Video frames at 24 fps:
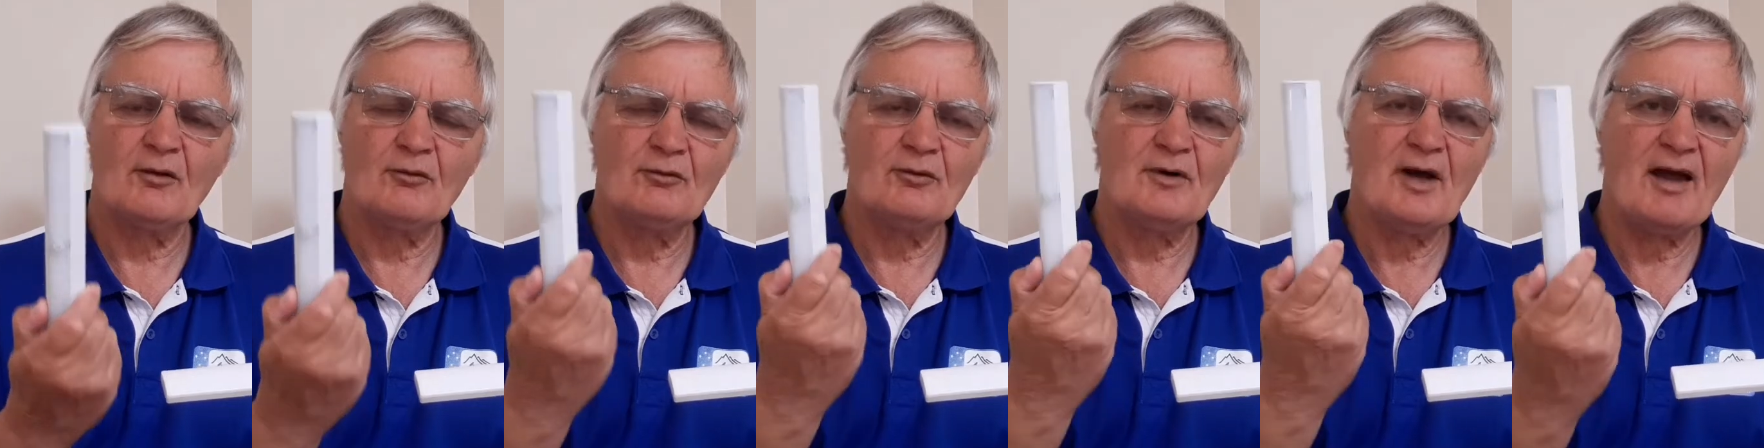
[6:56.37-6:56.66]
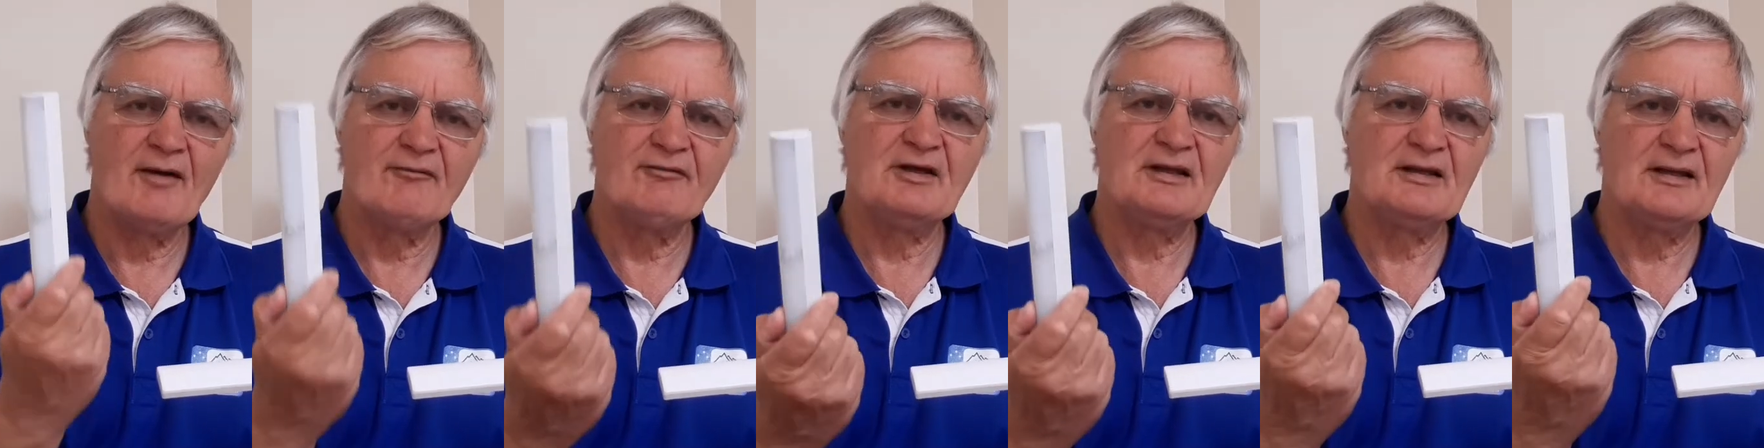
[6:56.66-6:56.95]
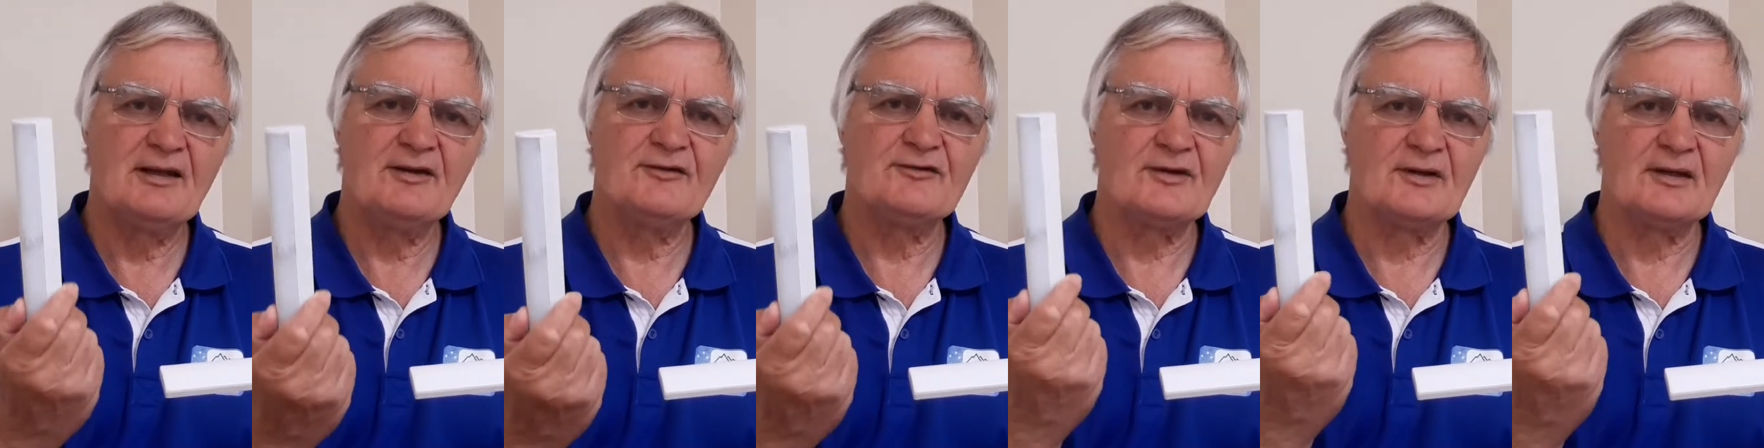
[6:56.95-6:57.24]
having
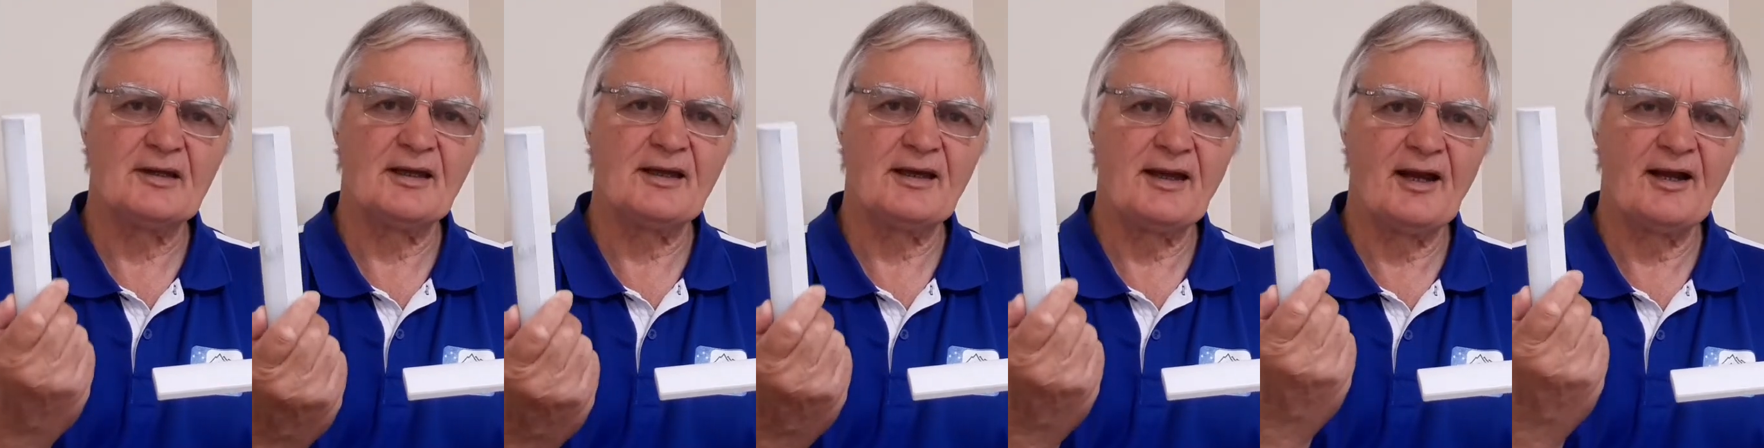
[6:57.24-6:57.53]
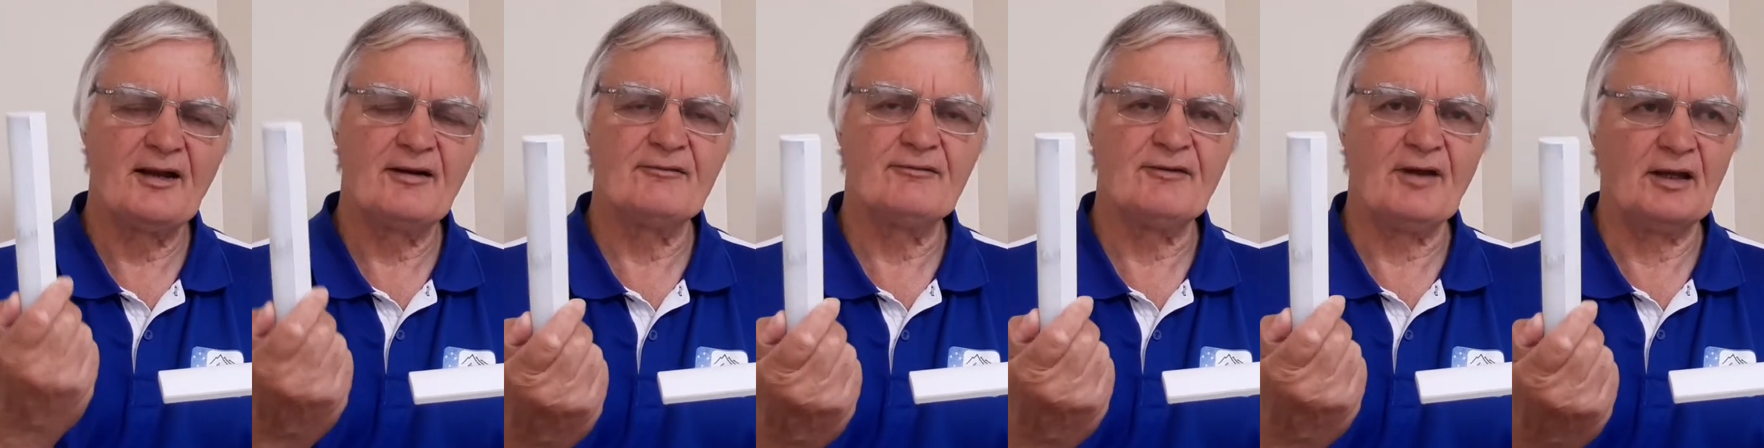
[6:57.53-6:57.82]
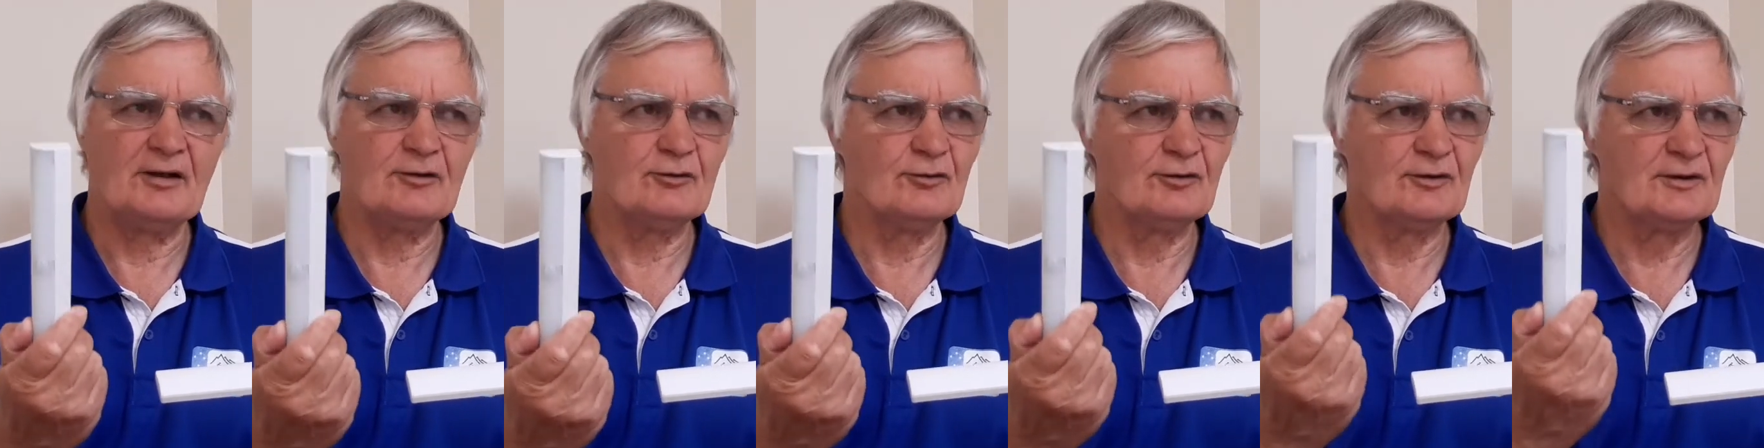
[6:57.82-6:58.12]
these in the
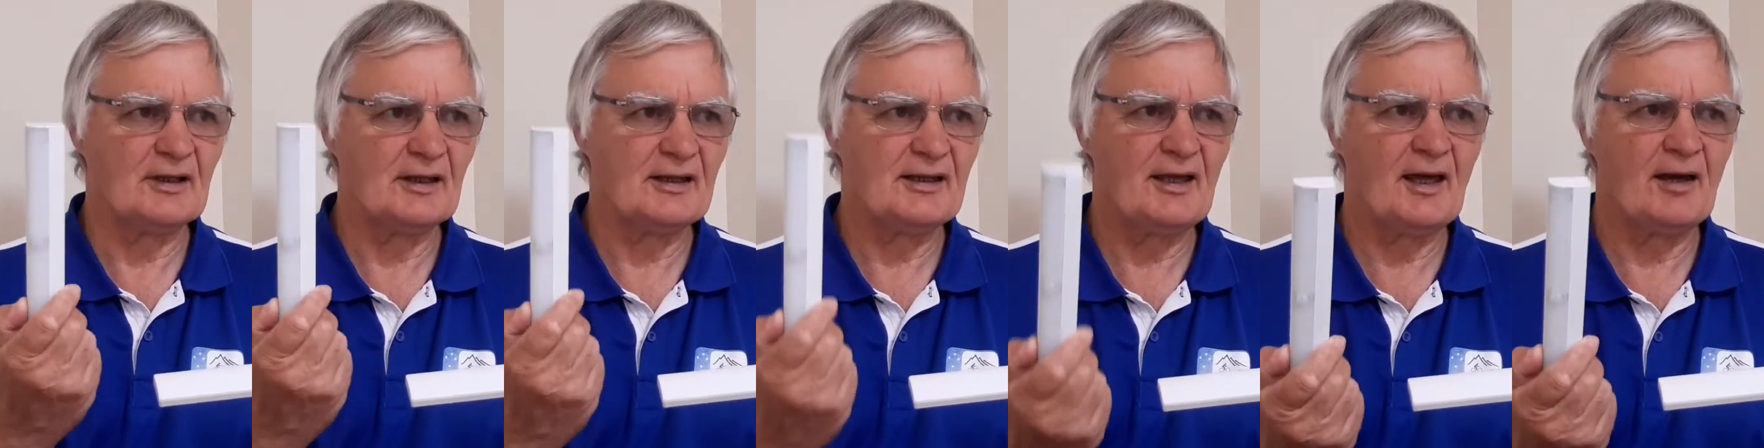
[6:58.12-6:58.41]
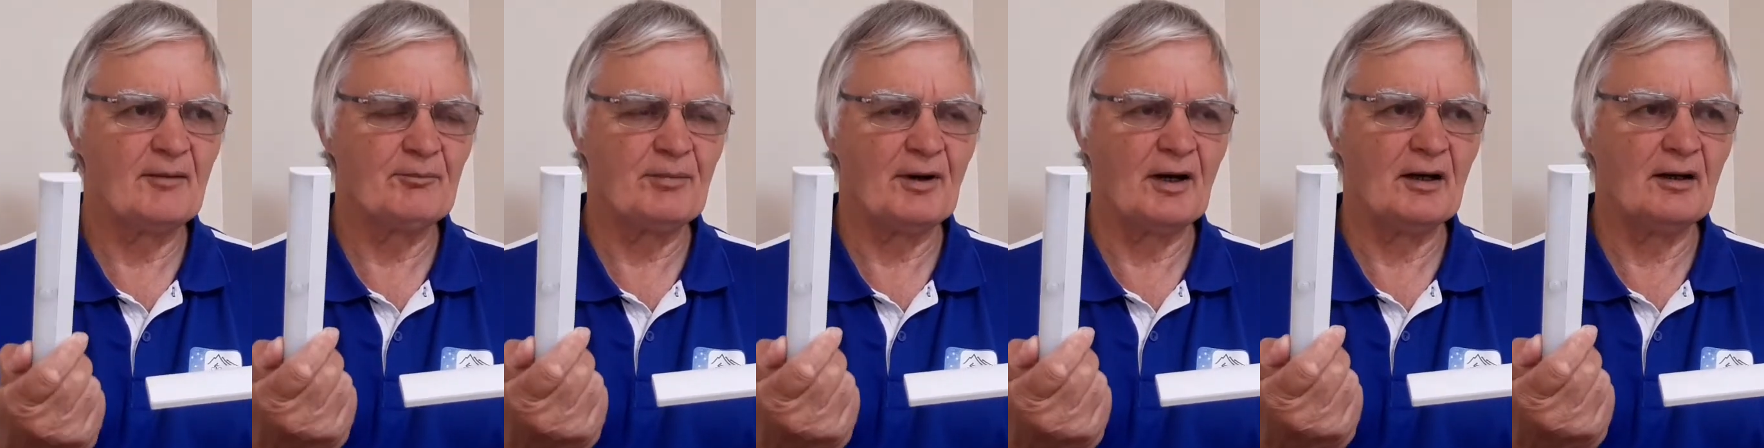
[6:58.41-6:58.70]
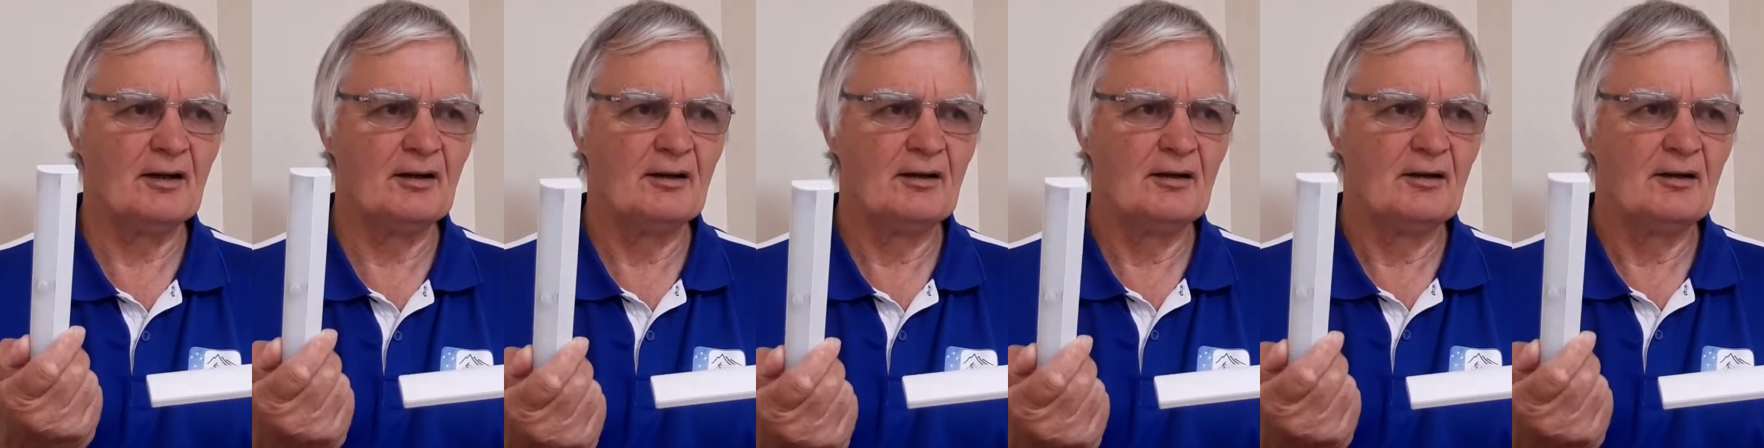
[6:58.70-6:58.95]
caravan or in the camper,